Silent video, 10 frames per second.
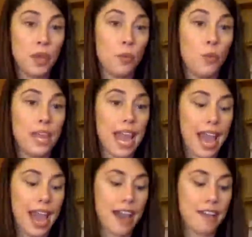We
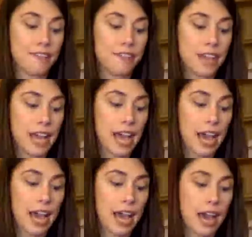have
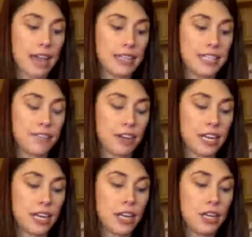different
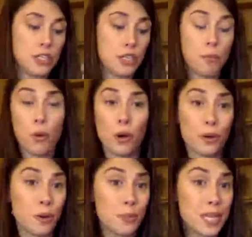support
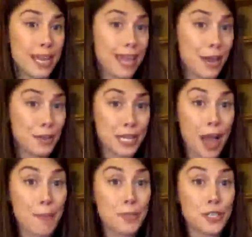groups and counseling
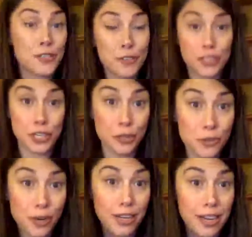options for
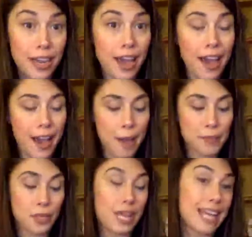children.
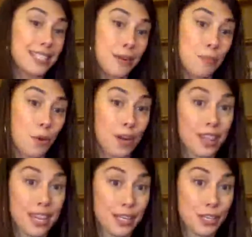So that's an important
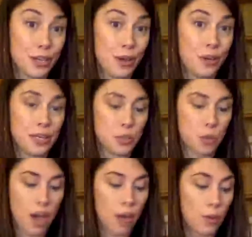thing to note as
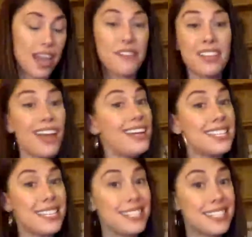well. We have a
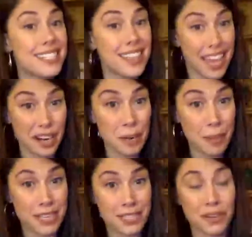licensed
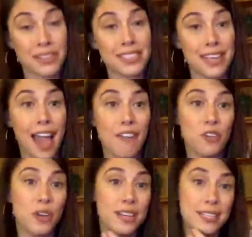therapist on staff who
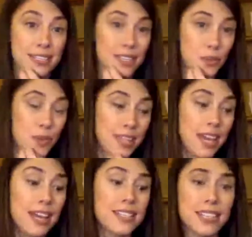can assist with
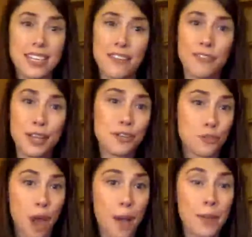significant
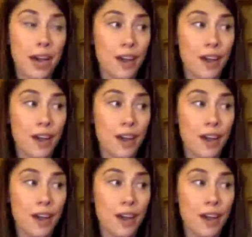trauma.